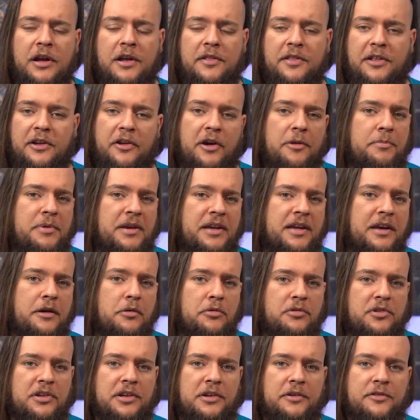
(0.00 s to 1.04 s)
then I'd be
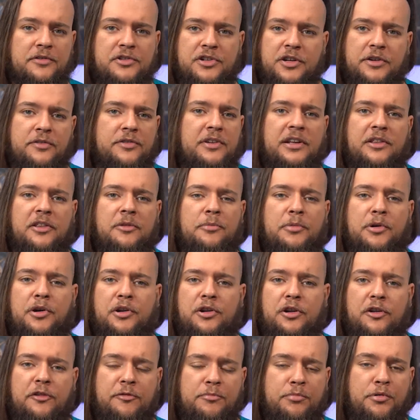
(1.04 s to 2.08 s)
guilty of shifting the
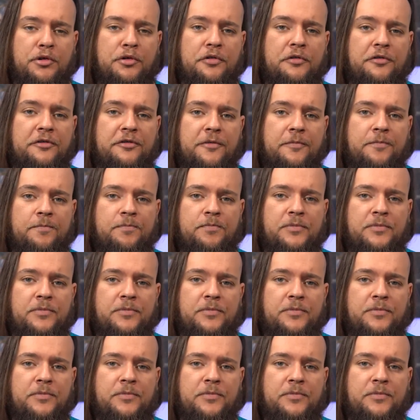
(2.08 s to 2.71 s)
burden of proof.